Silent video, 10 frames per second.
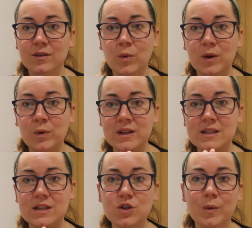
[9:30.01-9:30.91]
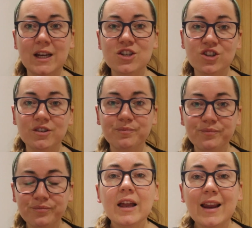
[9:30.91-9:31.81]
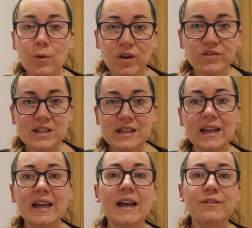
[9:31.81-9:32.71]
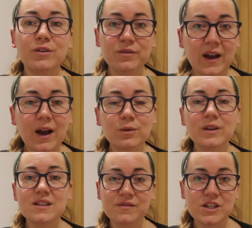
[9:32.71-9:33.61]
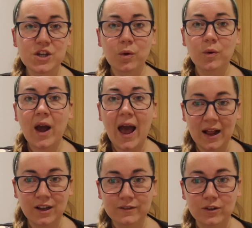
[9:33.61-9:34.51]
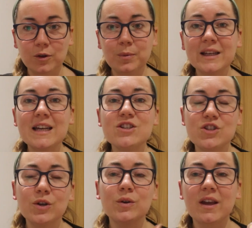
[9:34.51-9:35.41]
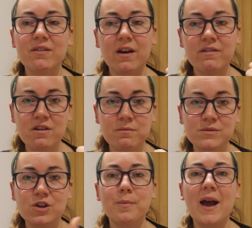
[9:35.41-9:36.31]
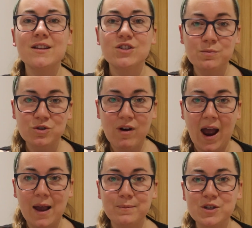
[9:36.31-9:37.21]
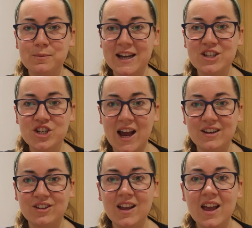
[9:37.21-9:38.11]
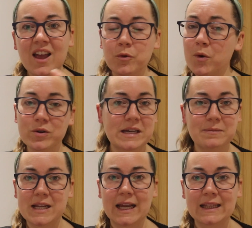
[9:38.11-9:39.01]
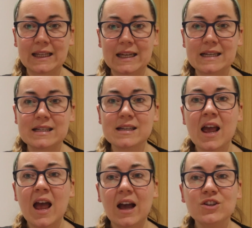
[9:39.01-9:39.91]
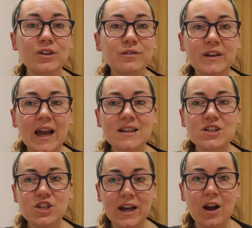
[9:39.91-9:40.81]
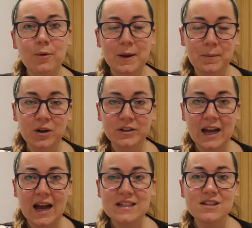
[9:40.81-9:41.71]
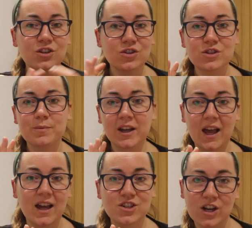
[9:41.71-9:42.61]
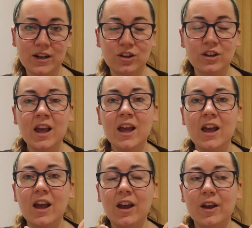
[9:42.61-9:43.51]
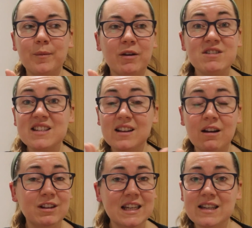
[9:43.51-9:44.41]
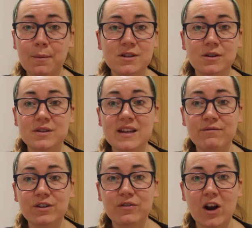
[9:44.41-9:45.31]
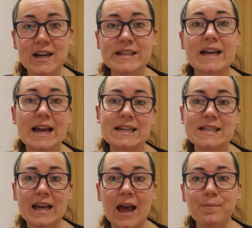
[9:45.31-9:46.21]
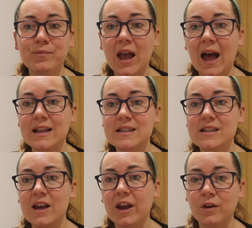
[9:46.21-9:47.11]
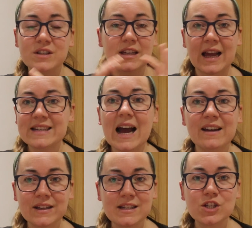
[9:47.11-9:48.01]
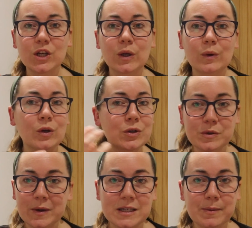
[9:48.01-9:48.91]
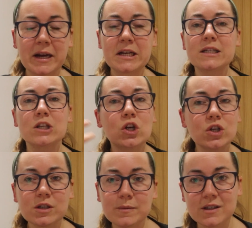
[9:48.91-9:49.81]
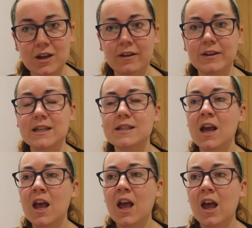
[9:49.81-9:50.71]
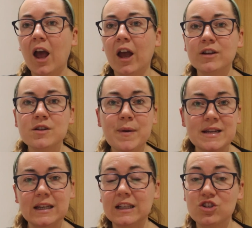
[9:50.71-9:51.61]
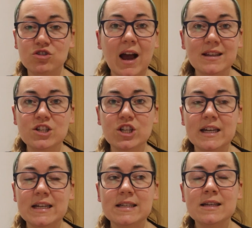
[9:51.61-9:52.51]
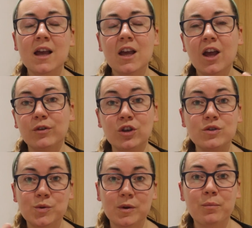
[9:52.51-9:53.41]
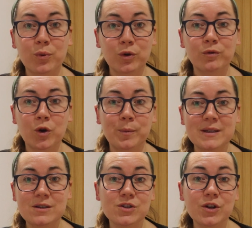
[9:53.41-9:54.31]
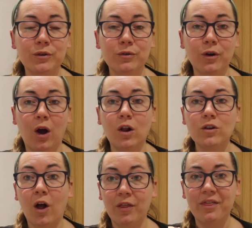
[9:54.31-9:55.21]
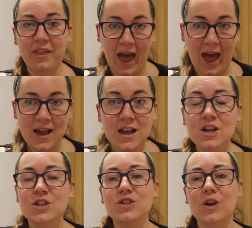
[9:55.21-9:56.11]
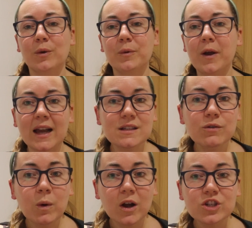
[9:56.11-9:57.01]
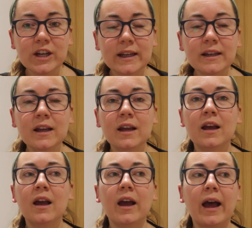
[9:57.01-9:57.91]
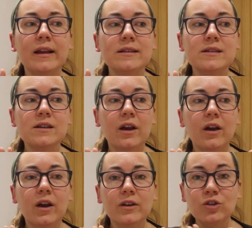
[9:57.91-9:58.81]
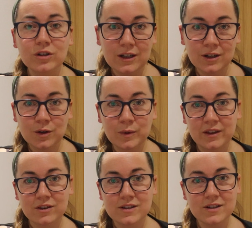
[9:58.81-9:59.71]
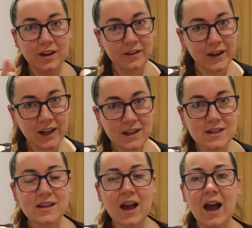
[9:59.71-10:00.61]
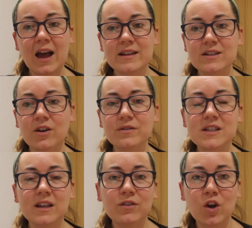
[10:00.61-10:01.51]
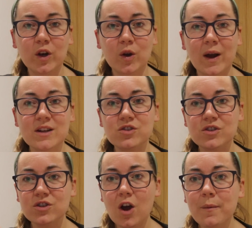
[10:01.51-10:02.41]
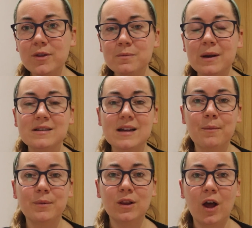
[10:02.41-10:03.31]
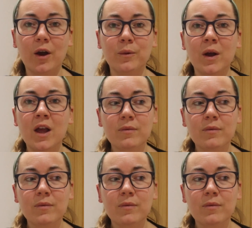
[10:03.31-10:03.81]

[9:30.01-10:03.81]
Win-win situation. Now obviously, if you found this video helpful, please do give it a thumbs up and subscribe to my channel for more tips like these. And don't forget to check out my podcast, the Customer Care Channel. I release episodes every Friday at 8 AM, and obviously I dive into customer experience, customer service, and basically strategies for you to improve your business overall on there. So thanks for watching, and good luck with your surveys, and obviously if you've got any questions, comment them back down below.